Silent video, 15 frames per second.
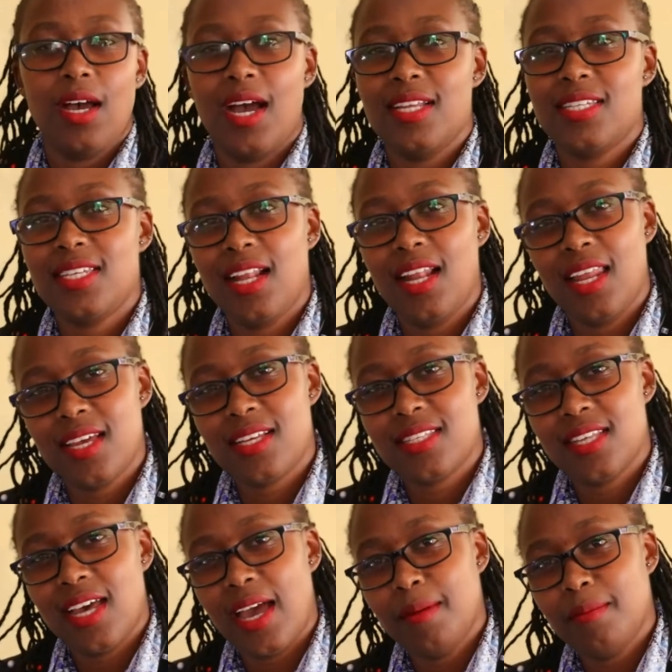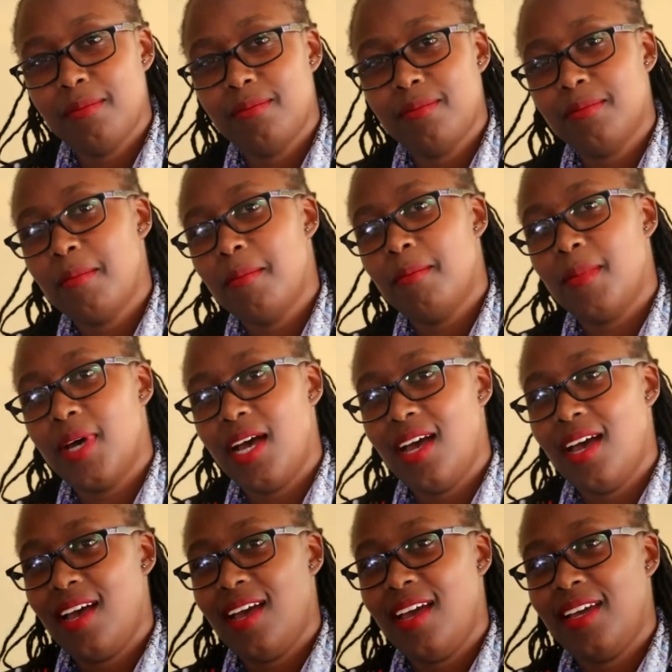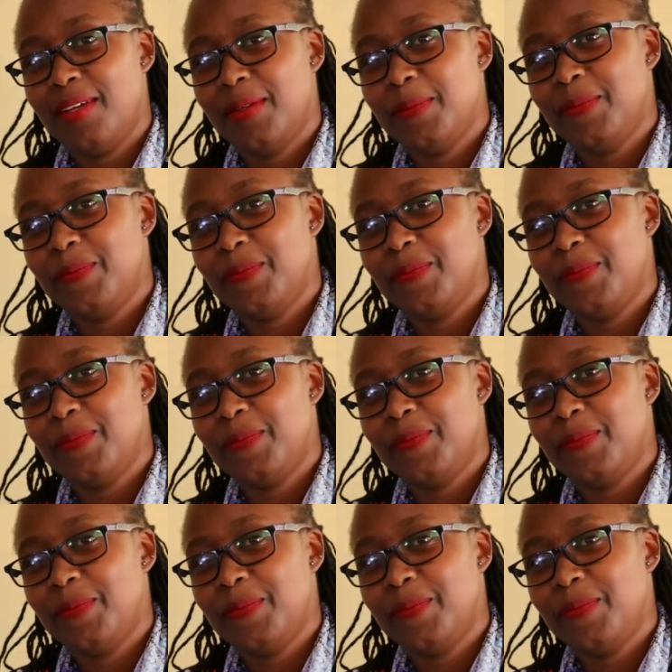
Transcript: Until next time, bye.